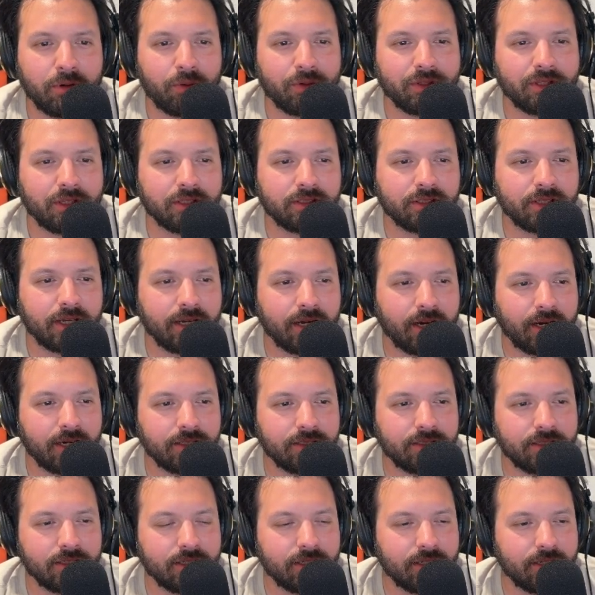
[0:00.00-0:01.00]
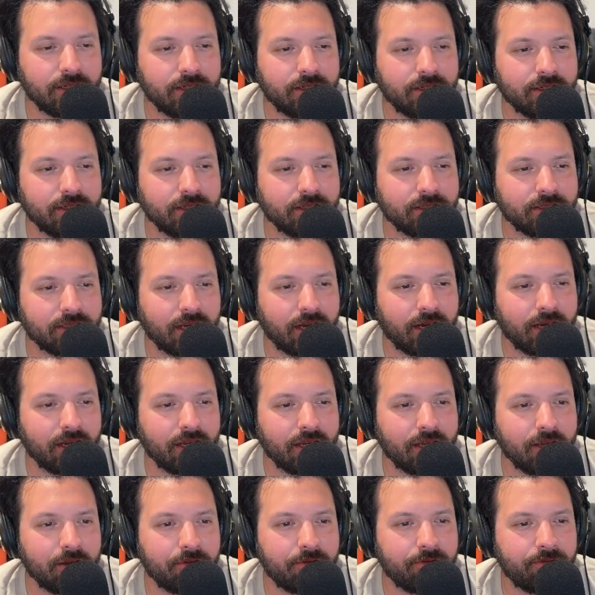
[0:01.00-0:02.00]
this AI did is that
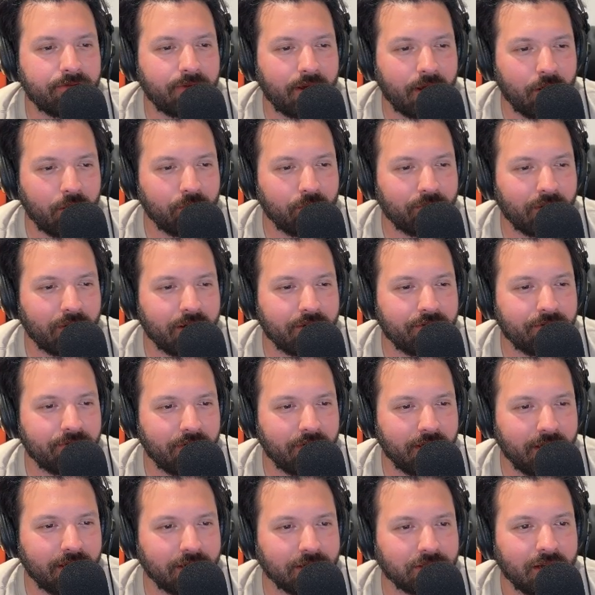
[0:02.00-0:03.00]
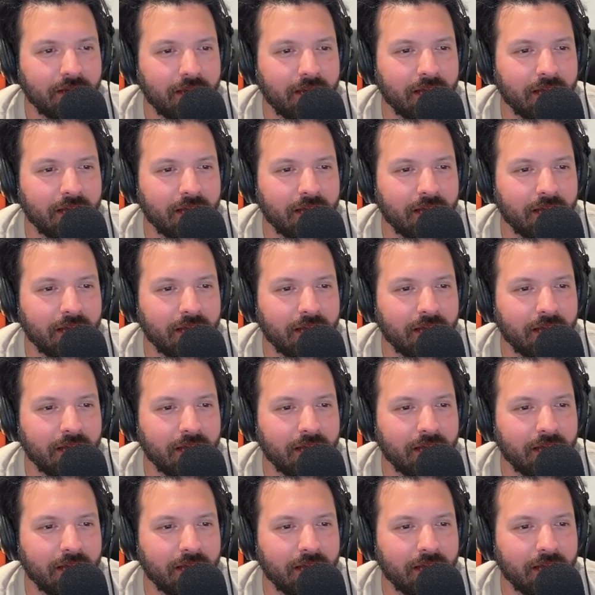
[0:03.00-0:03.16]
it found my face